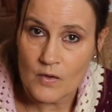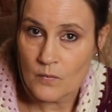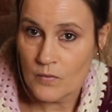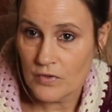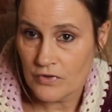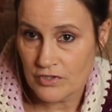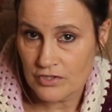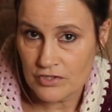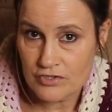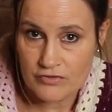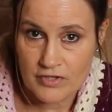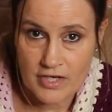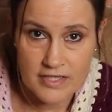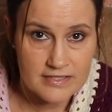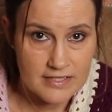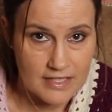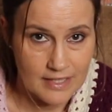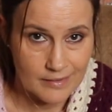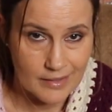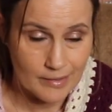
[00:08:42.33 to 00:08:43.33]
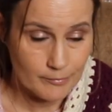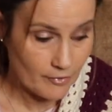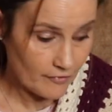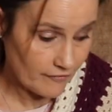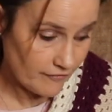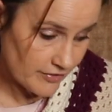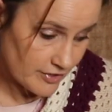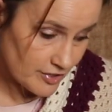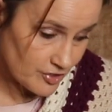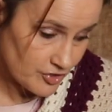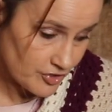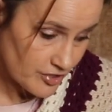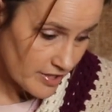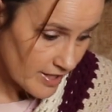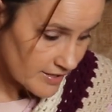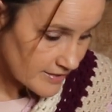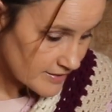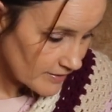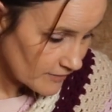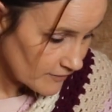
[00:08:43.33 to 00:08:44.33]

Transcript: with this dress, and I'm not finished yet.